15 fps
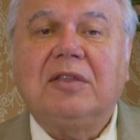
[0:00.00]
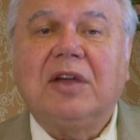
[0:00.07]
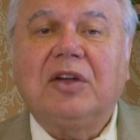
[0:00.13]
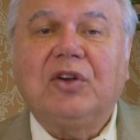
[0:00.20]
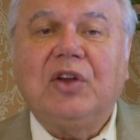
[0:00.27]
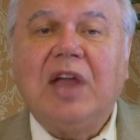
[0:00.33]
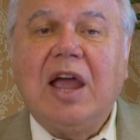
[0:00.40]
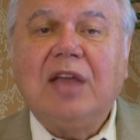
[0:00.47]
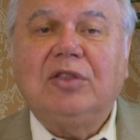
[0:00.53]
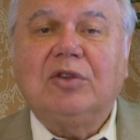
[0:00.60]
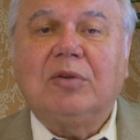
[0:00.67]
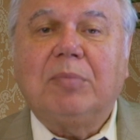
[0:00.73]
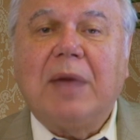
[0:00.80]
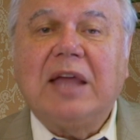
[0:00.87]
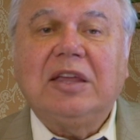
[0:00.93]

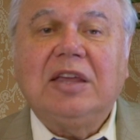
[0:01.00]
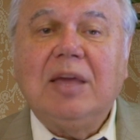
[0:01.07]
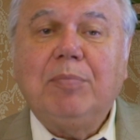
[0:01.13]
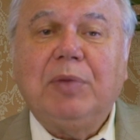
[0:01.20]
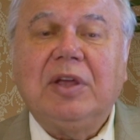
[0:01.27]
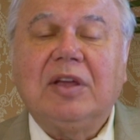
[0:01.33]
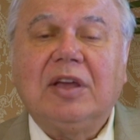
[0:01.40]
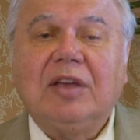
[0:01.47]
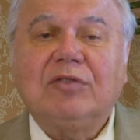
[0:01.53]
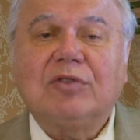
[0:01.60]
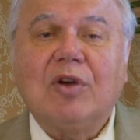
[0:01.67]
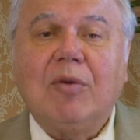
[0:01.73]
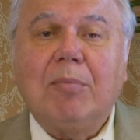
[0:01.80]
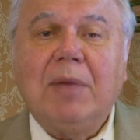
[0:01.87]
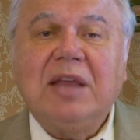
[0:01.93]
Creator by keeping His
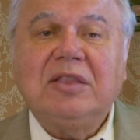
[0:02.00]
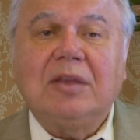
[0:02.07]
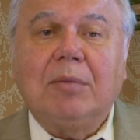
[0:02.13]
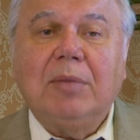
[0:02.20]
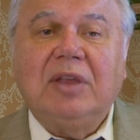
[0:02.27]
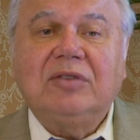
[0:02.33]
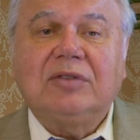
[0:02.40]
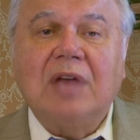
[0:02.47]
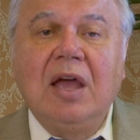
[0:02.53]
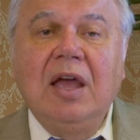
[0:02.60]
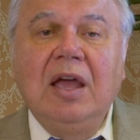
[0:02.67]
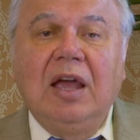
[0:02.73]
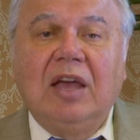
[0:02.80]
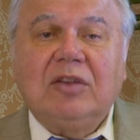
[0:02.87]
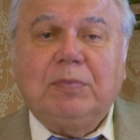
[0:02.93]
commandments,
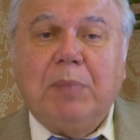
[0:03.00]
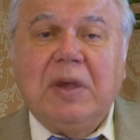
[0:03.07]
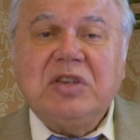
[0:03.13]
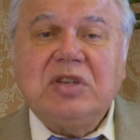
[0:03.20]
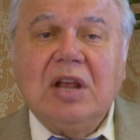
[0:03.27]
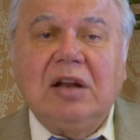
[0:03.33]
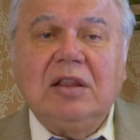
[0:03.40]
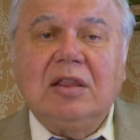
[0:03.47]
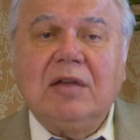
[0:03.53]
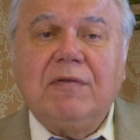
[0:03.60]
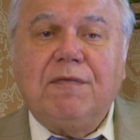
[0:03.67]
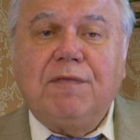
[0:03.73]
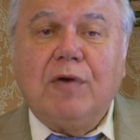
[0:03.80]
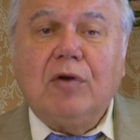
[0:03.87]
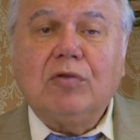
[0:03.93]
especially the
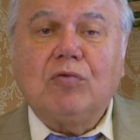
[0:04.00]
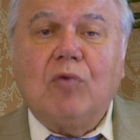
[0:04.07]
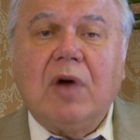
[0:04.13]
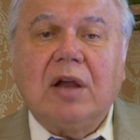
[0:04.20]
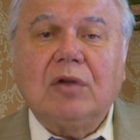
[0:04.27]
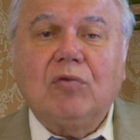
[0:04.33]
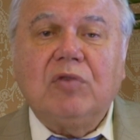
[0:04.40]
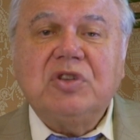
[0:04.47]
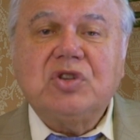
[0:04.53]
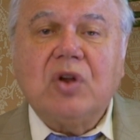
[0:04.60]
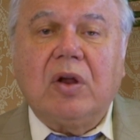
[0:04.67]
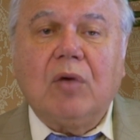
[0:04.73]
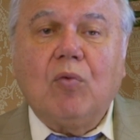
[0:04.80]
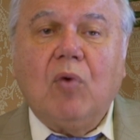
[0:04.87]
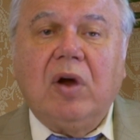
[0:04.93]
fourth one, which
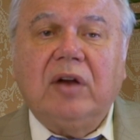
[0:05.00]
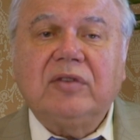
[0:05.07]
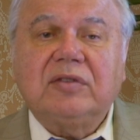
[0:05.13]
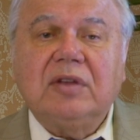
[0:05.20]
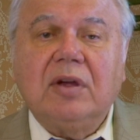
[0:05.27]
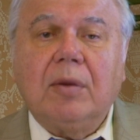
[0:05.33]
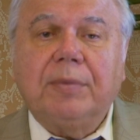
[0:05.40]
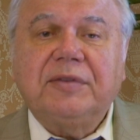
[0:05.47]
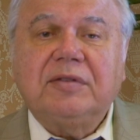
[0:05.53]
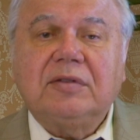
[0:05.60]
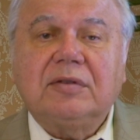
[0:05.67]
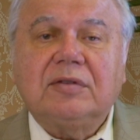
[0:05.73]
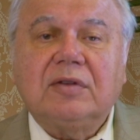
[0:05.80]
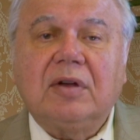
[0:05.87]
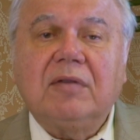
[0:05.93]
requires the
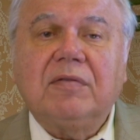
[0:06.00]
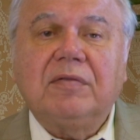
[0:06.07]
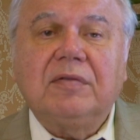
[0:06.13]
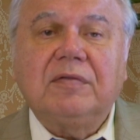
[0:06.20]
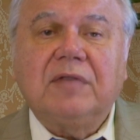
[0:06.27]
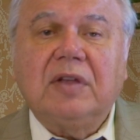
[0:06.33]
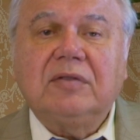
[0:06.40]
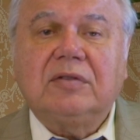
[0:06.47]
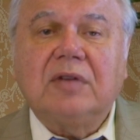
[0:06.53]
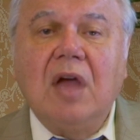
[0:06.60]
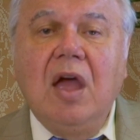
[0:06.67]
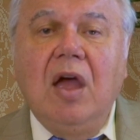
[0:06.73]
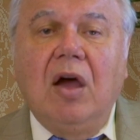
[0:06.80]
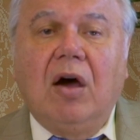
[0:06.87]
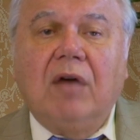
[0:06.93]
observance
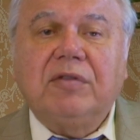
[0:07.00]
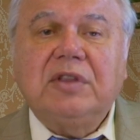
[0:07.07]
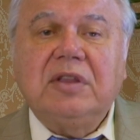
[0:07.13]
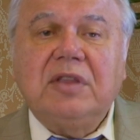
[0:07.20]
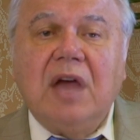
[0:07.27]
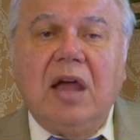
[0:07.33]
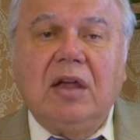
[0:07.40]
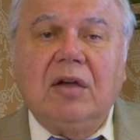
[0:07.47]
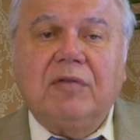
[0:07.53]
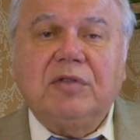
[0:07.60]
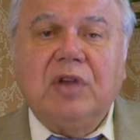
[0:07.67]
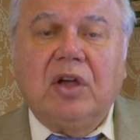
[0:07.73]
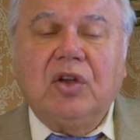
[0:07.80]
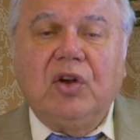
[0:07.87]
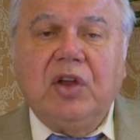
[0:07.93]
of the day
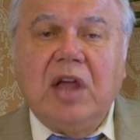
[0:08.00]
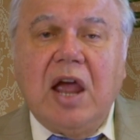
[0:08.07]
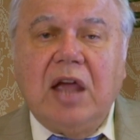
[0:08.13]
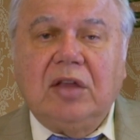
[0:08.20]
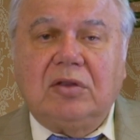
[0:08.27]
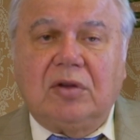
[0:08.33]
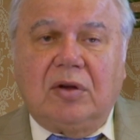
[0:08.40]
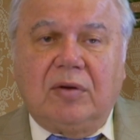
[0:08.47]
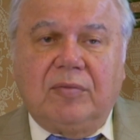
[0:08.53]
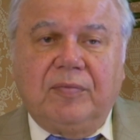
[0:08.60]
of the Creator.